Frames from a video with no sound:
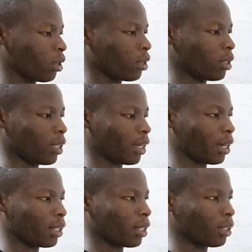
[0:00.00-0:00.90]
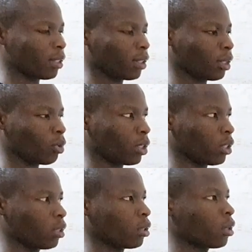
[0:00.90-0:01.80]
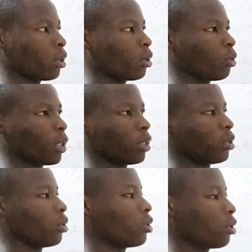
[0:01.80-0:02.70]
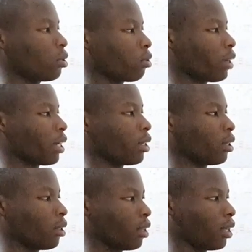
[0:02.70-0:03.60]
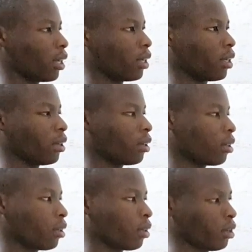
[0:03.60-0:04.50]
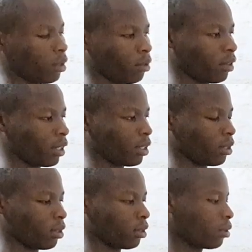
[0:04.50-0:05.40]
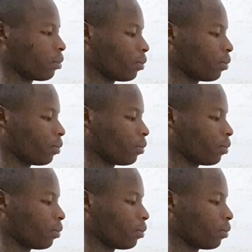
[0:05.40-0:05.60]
This is the characteristic equation which is used to find the eigenvectors.